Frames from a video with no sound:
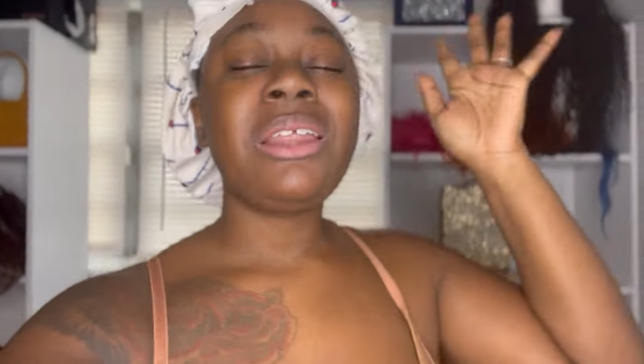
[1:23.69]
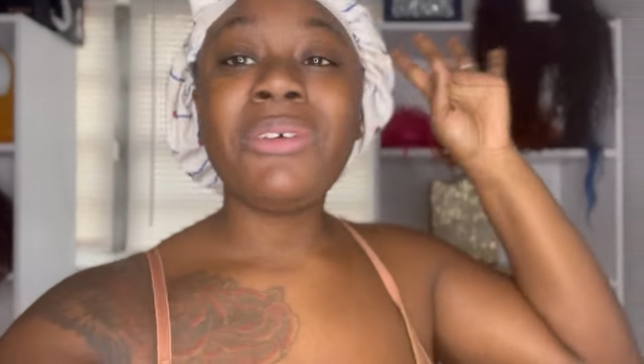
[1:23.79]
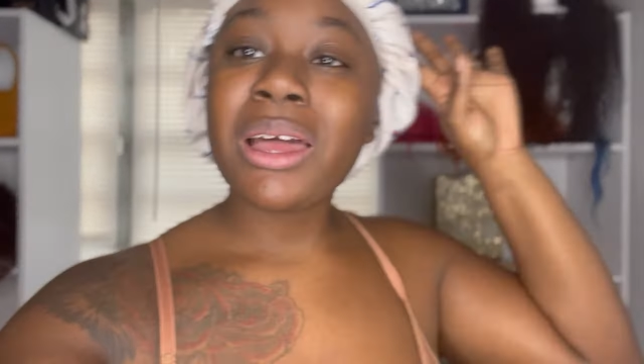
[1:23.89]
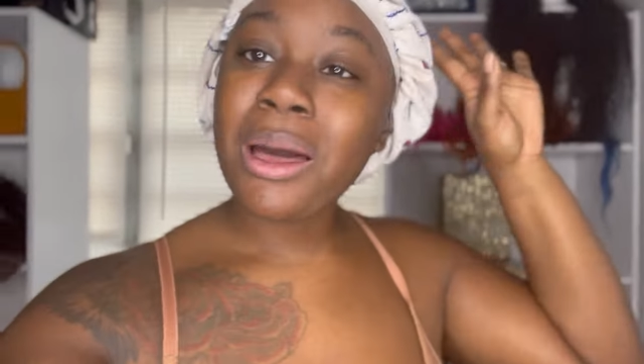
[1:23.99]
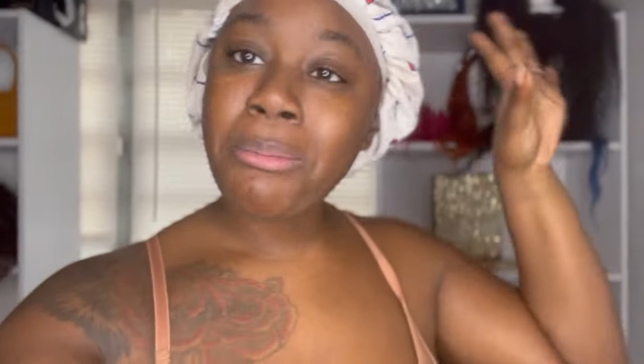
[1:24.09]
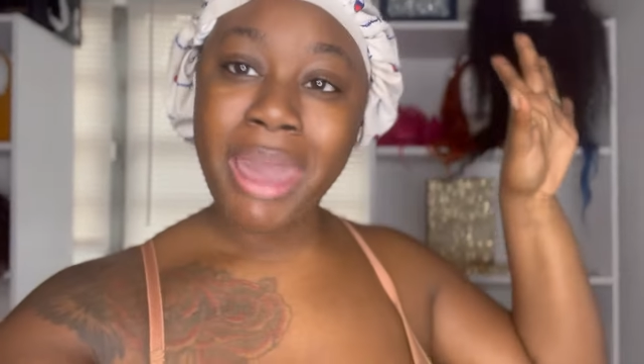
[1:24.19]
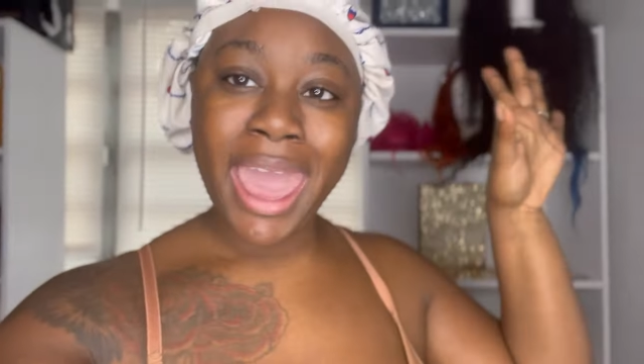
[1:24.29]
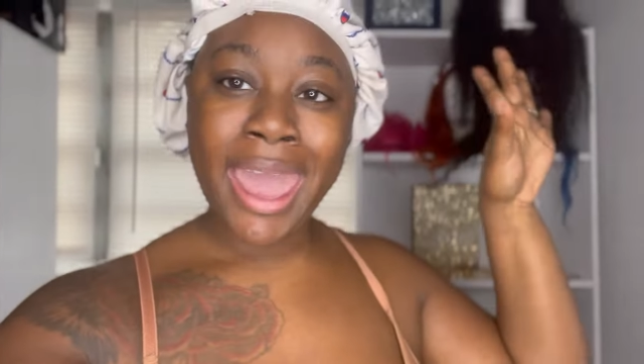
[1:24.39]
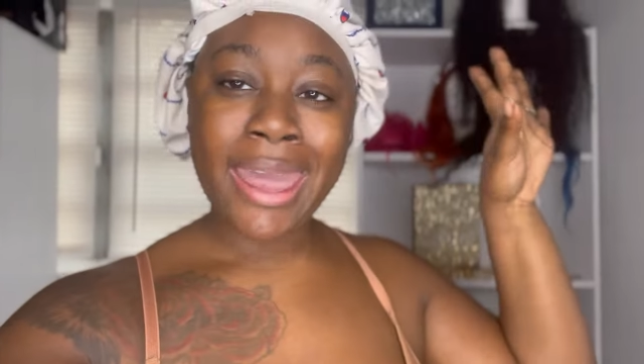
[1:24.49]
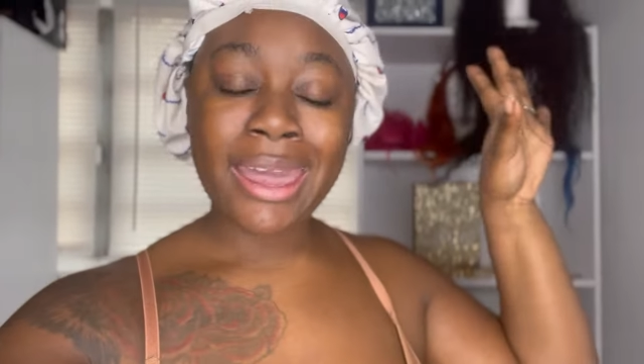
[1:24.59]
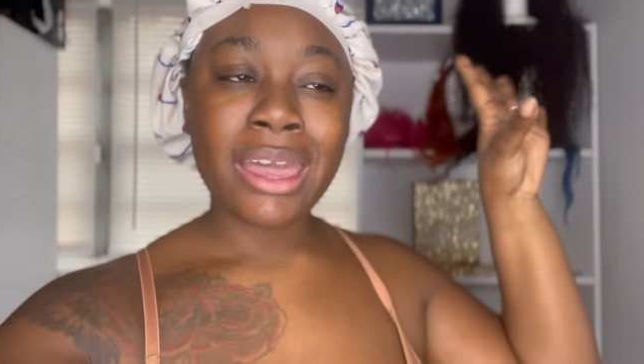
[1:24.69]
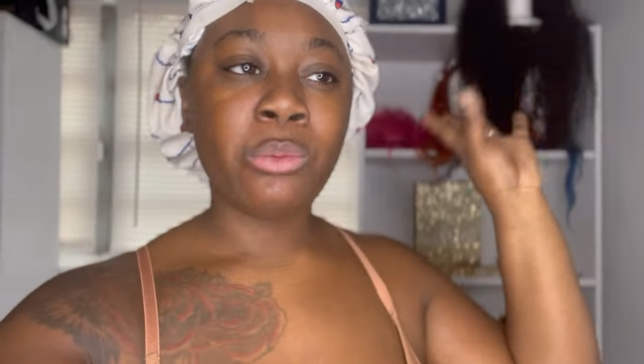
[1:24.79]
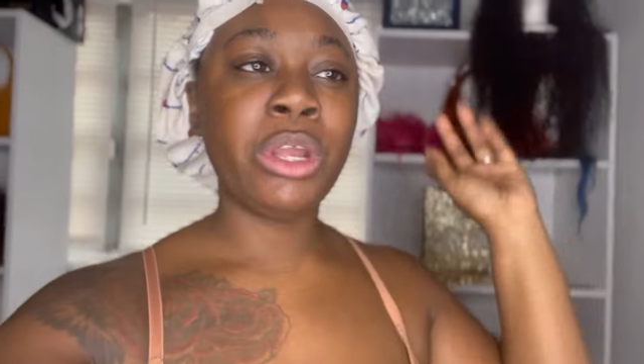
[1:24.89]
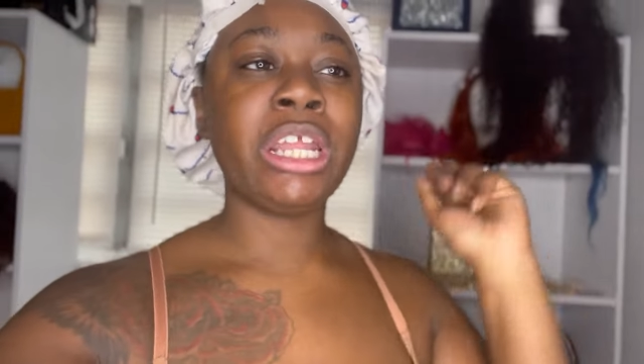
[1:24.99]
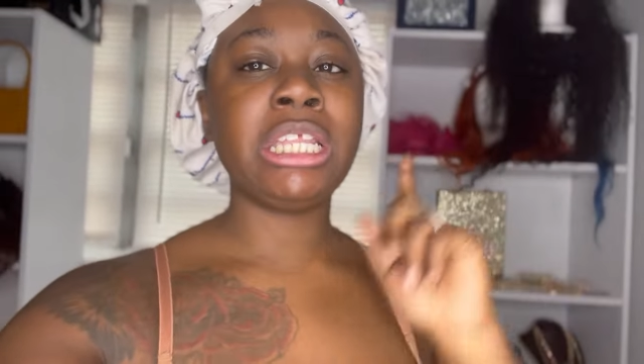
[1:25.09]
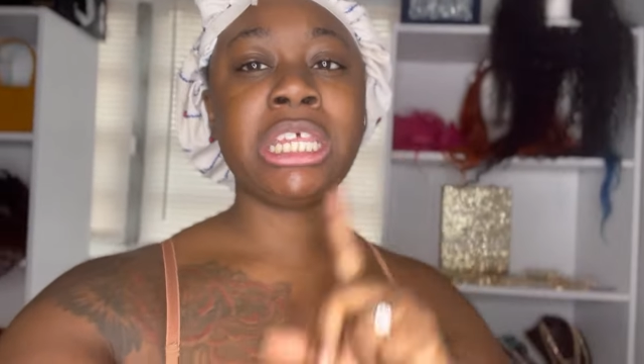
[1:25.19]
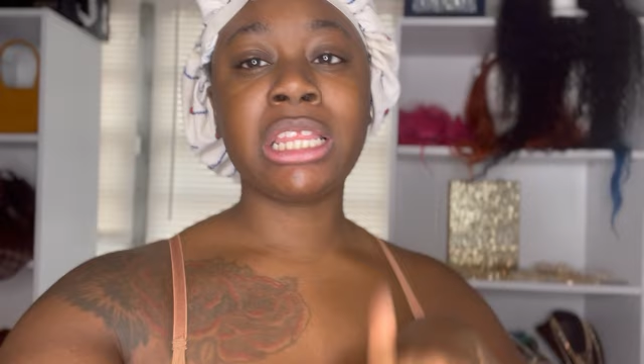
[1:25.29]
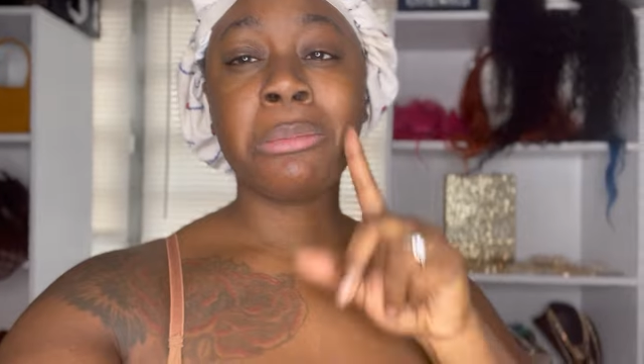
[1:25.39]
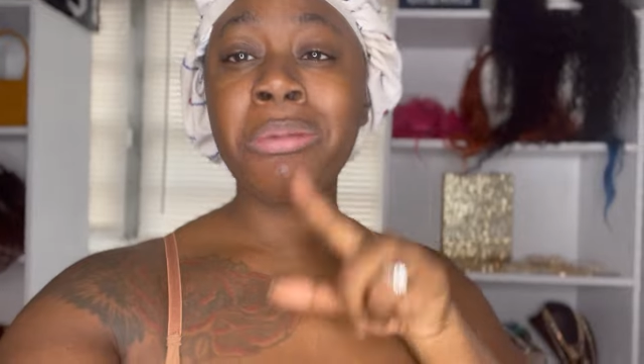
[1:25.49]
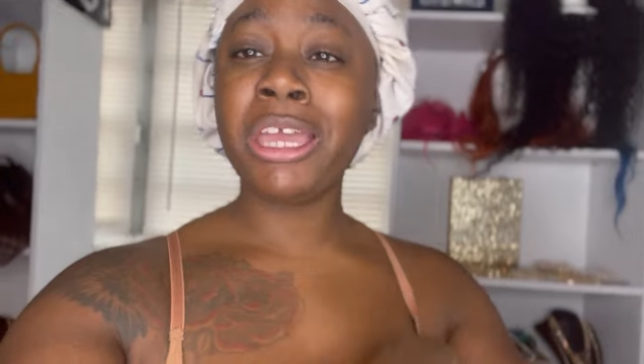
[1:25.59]
i'm gonna come back we're gonna take
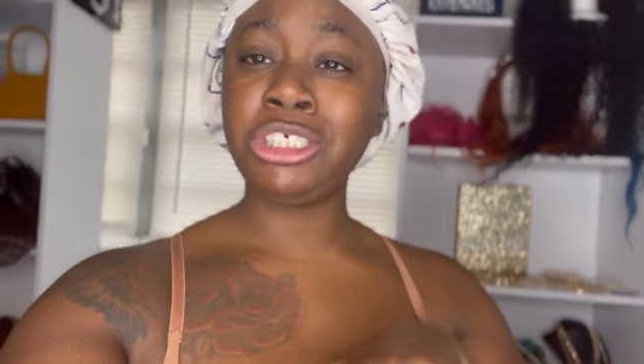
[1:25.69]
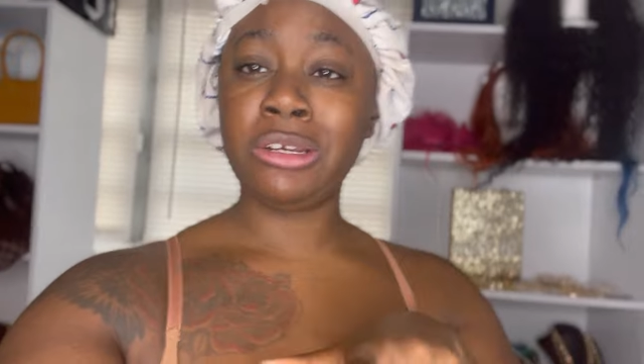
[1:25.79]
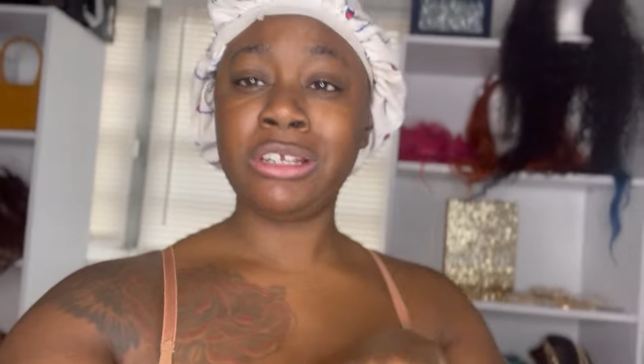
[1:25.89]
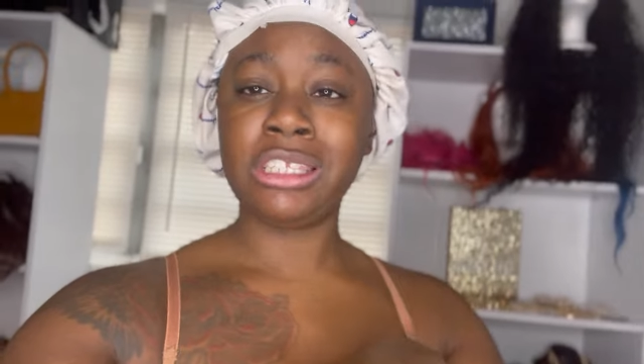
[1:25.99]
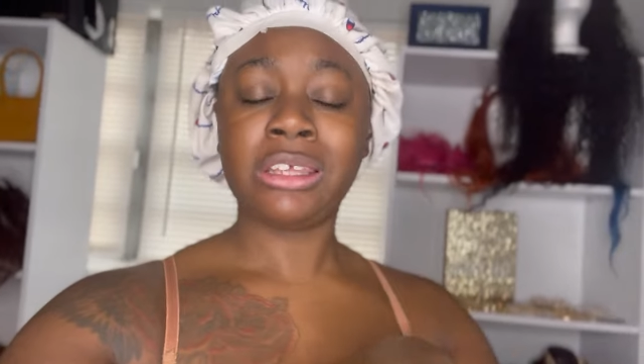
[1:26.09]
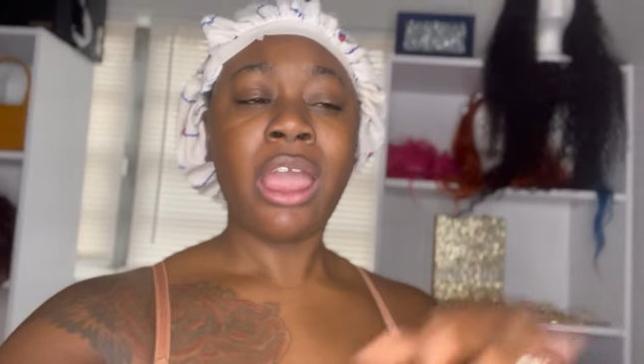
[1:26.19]
the pictures